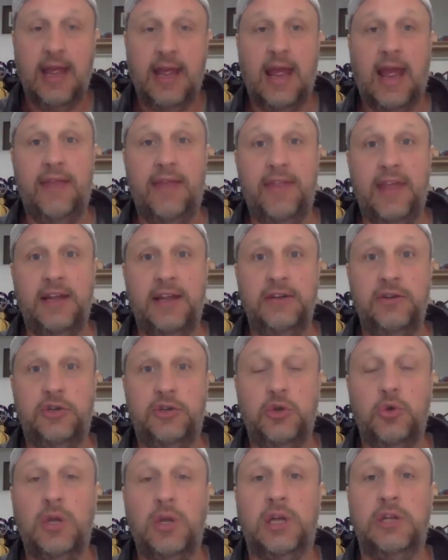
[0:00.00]
And then
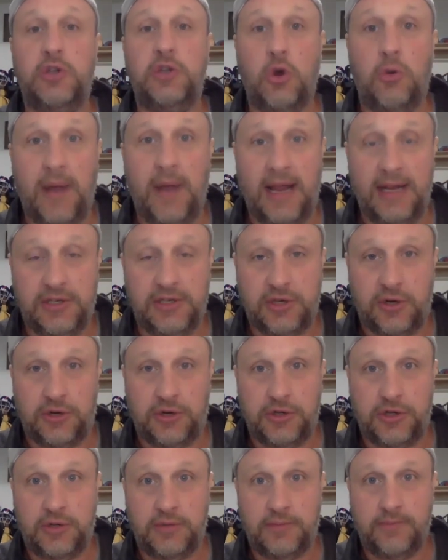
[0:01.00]
doing a domain
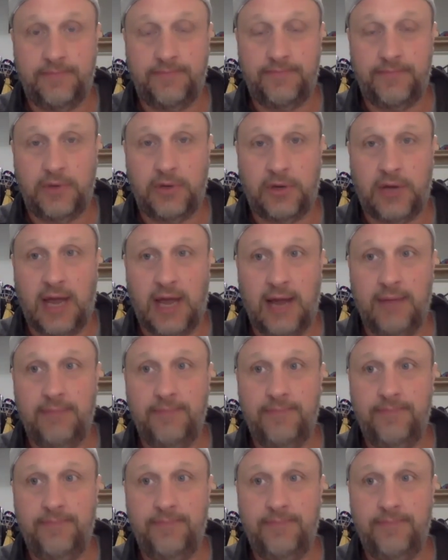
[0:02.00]
search, okay?